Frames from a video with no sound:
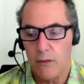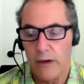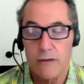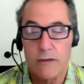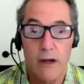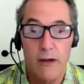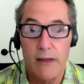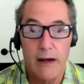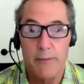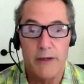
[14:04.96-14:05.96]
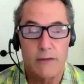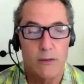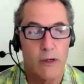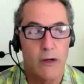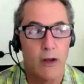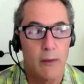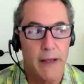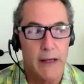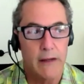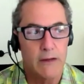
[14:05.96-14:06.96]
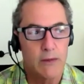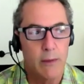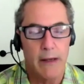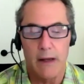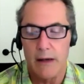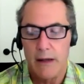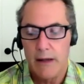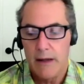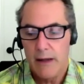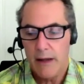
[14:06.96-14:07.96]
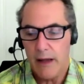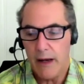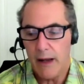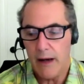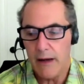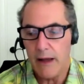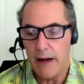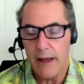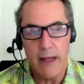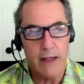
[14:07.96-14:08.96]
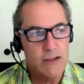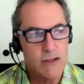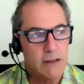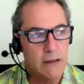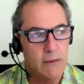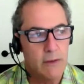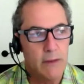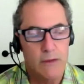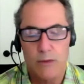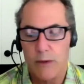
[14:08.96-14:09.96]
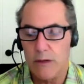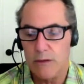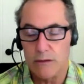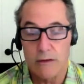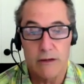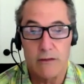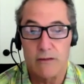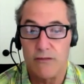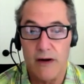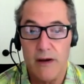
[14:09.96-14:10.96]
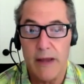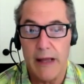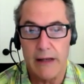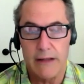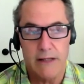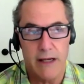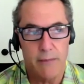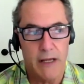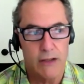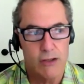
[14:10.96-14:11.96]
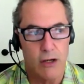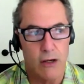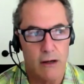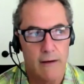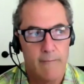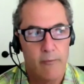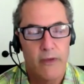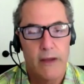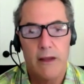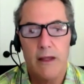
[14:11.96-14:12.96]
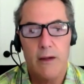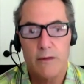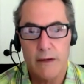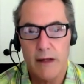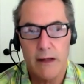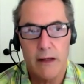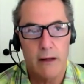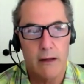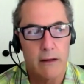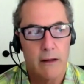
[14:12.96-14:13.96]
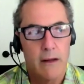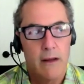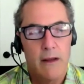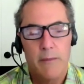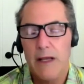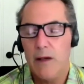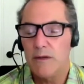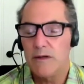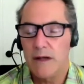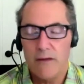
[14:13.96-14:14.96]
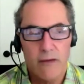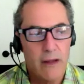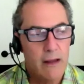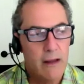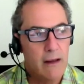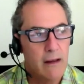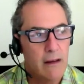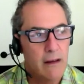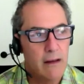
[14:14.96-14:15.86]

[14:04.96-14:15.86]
know, wanting to go to the Olympics to win a gold medal in swimming. And and at a young age, eh, when he was 22 years old, he was very badly attacked by a shark. He was nearly killed. But he was never,